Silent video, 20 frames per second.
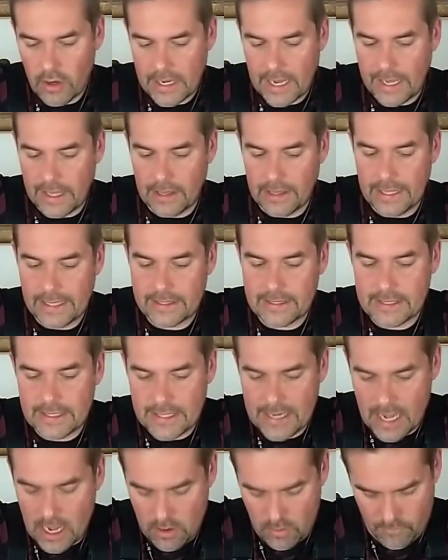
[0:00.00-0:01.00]
Okay, let's
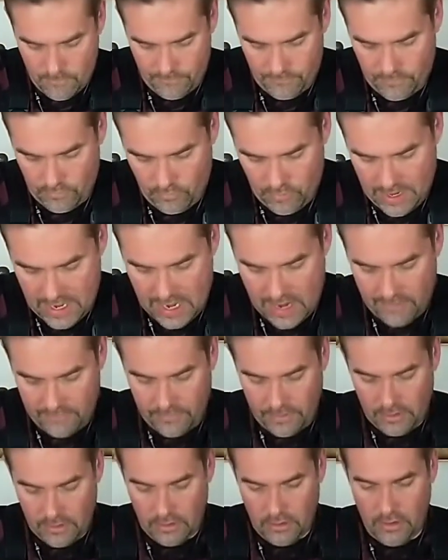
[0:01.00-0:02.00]
see now. We
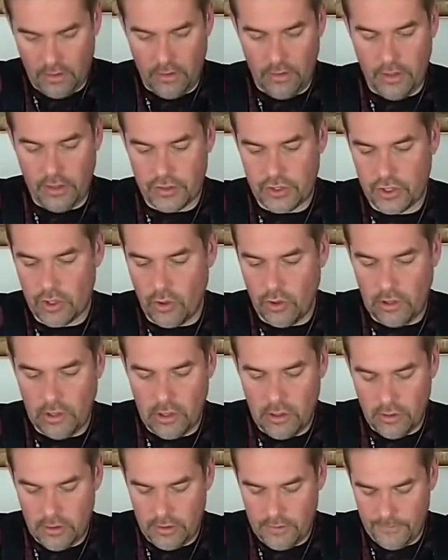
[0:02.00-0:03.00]
have the
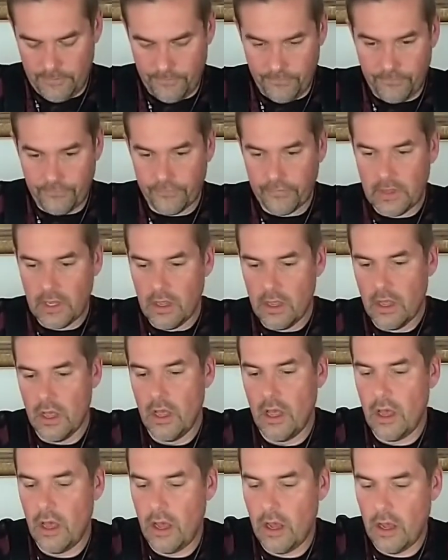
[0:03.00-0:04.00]
soil on.
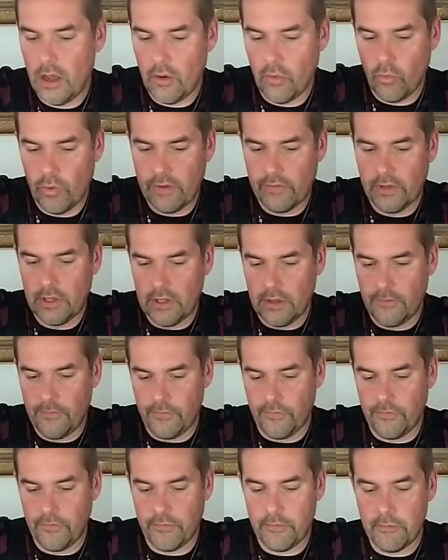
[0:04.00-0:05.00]
We will
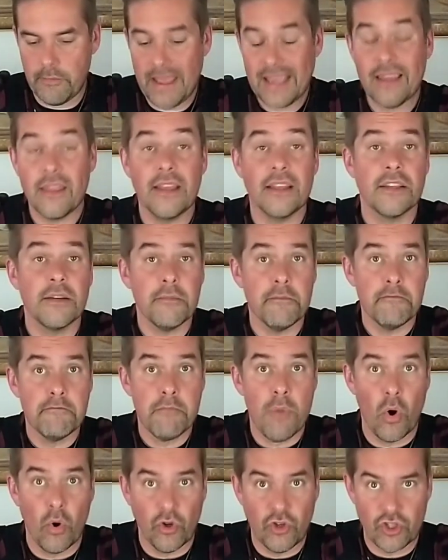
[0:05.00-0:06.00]
make it
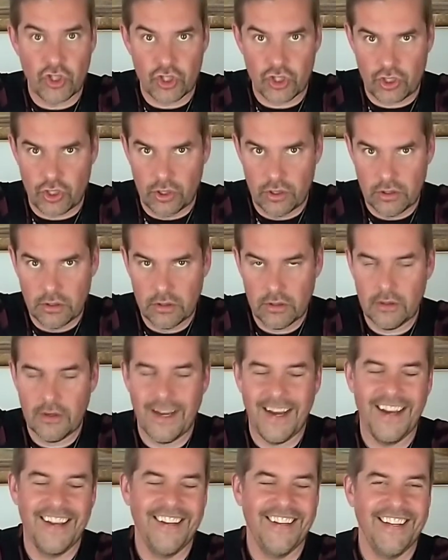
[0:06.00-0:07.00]
moist.
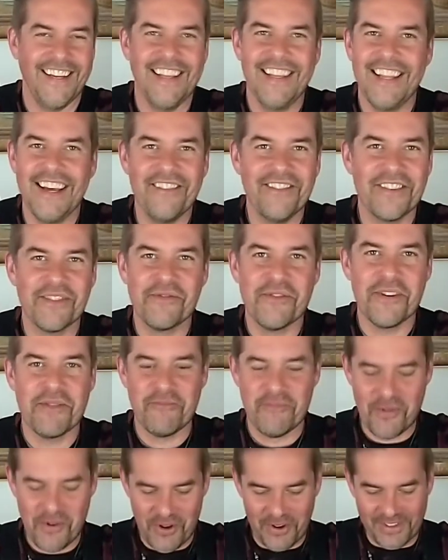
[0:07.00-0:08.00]
I love the
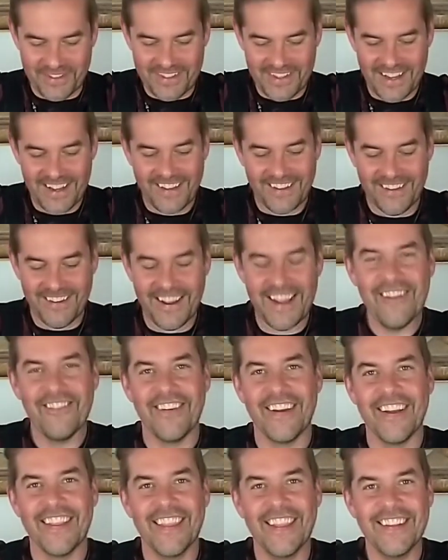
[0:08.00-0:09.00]
word moist. You
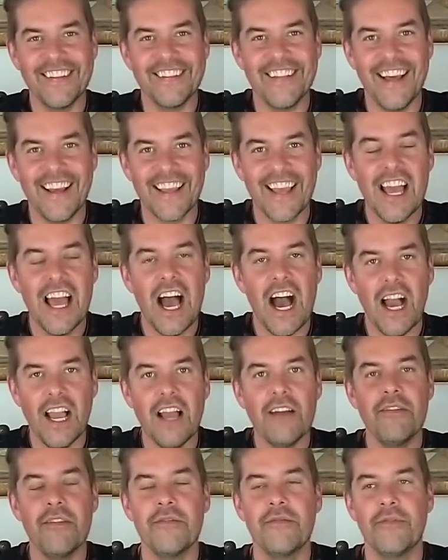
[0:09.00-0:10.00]
hear me? That is like,
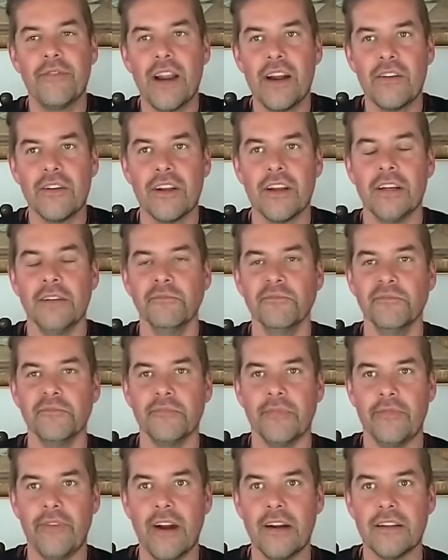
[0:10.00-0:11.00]
I have a very,
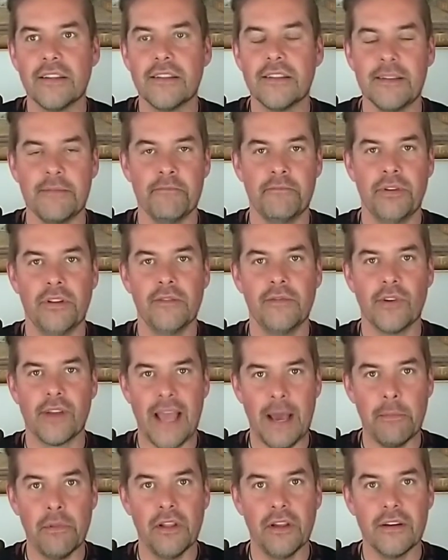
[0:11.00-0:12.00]
very simple
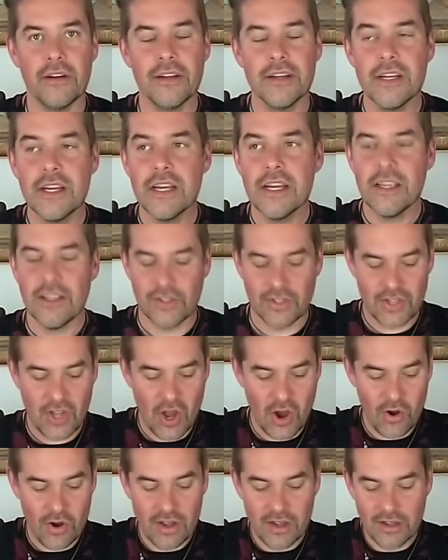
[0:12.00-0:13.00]
vocabulary.
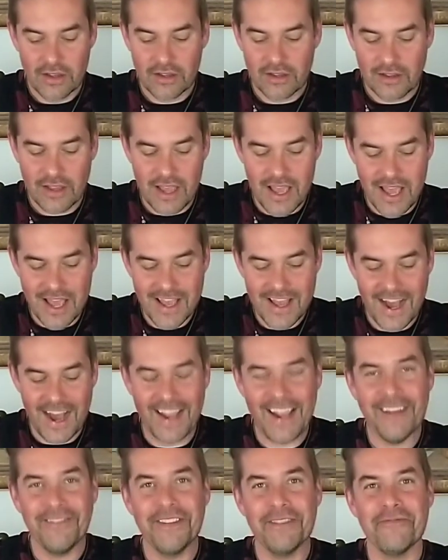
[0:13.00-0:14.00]
So
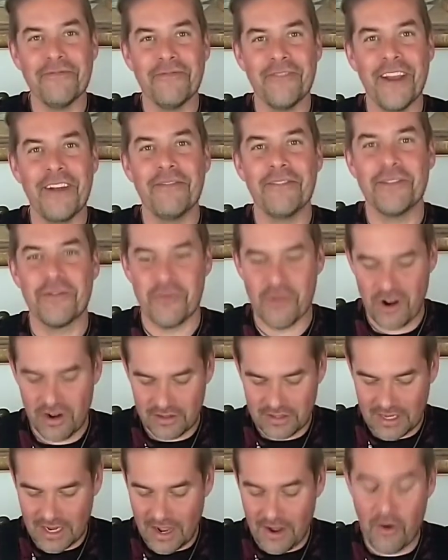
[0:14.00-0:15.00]
I have some favorite
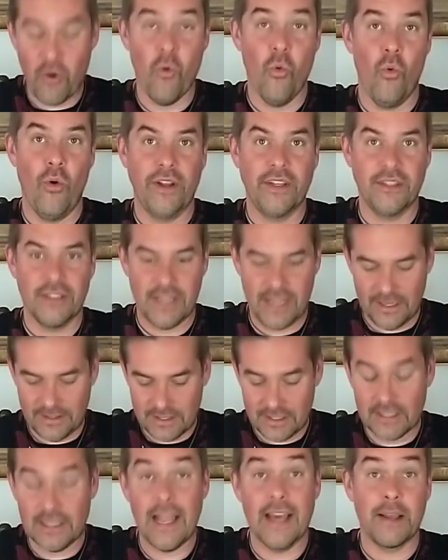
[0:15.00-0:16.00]
words that always
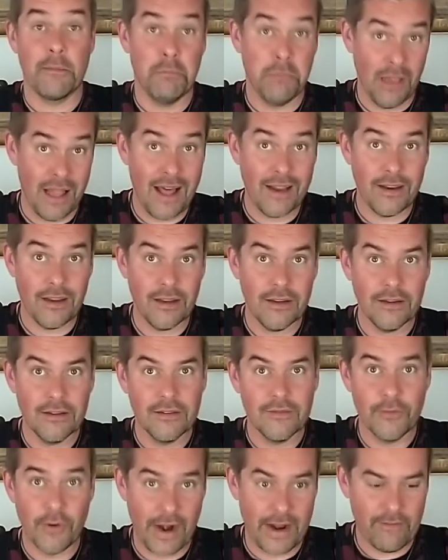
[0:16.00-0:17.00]
says, like bloody
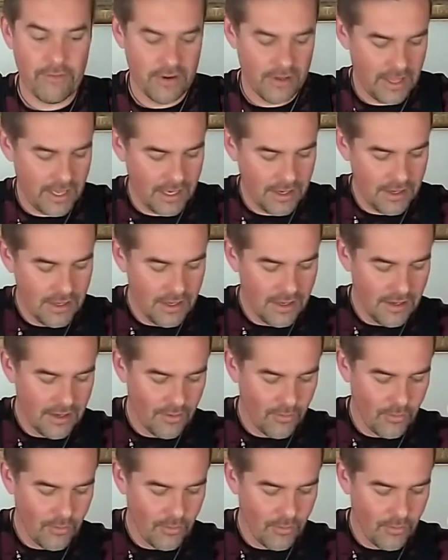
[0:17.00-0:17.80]
for everything.